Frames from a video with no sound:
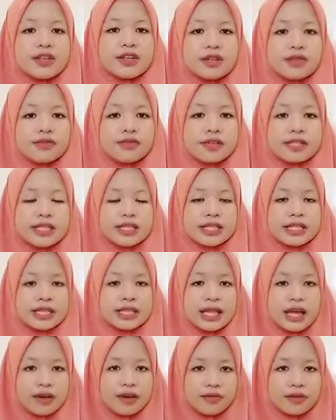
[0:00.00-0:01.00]
university
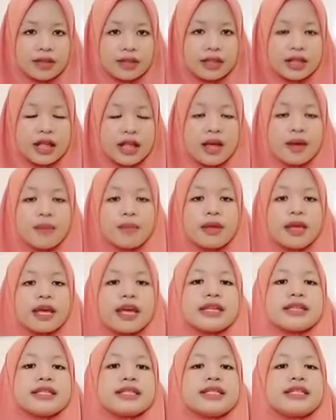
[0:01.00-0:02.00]
level
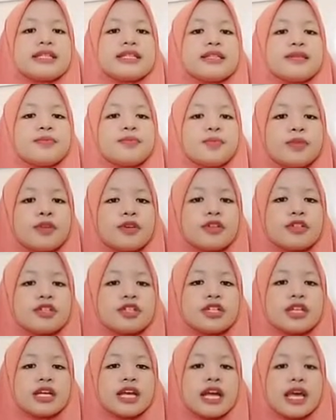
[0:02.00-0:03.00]
because this
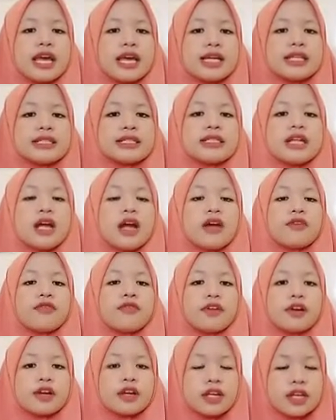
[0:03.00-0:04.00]
approach is
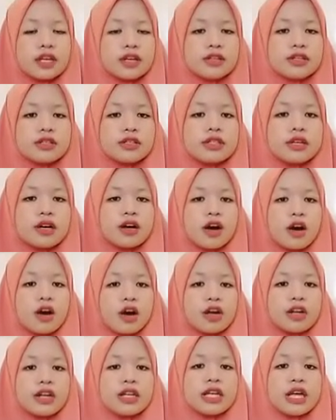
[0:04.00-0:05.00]
focused
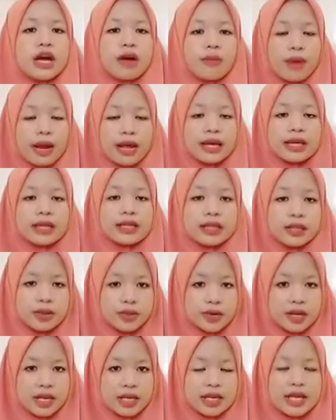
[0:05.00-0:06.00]
on direct
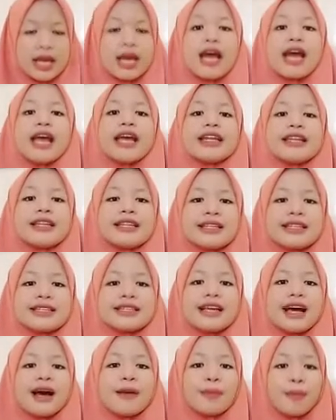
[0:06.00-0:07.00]
learning. In
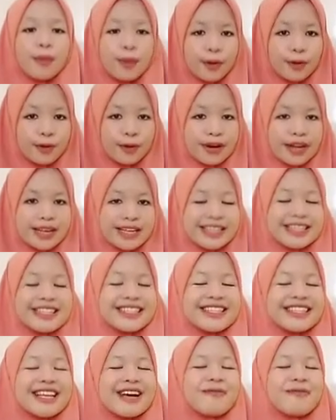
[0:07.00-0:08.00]
this
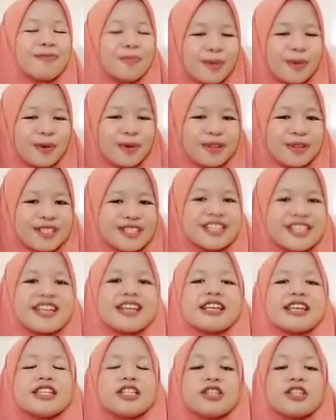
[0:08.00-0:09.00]
approach,
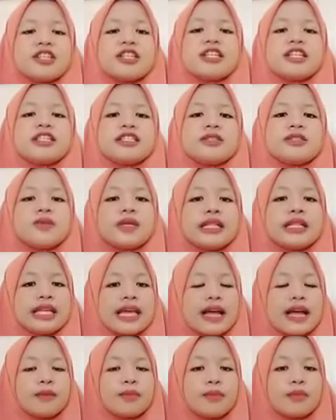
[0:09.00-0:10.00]
students will
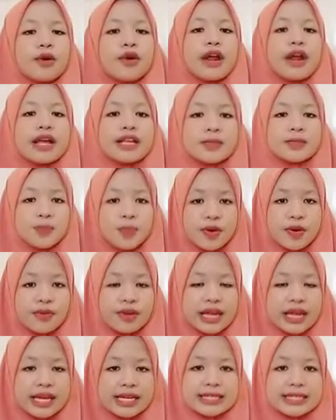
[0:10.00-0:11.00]
get more
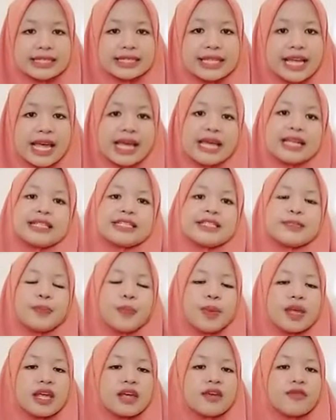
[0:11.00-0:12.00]
experience in
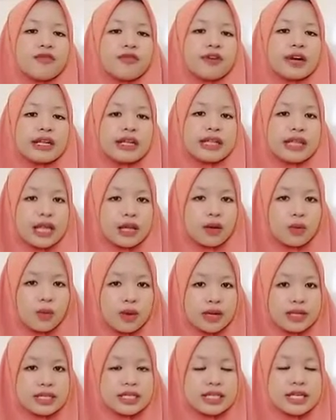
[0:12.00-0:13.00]
speaking foreign
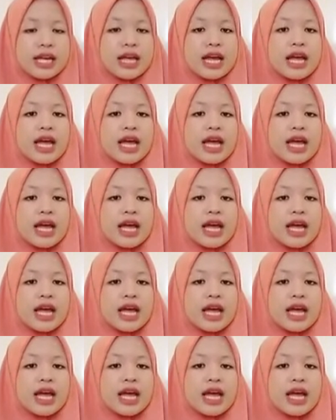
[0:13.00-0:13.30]
language.